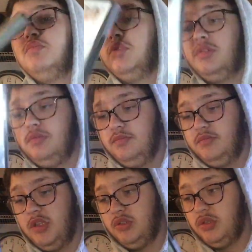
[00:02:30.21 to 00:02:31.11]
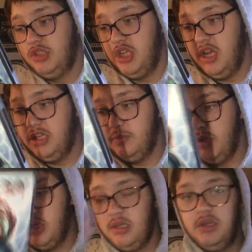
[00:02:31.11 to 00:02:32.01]
Um, that's what I said,
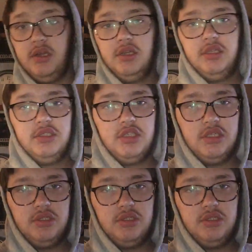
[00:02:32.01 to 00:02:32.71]
but it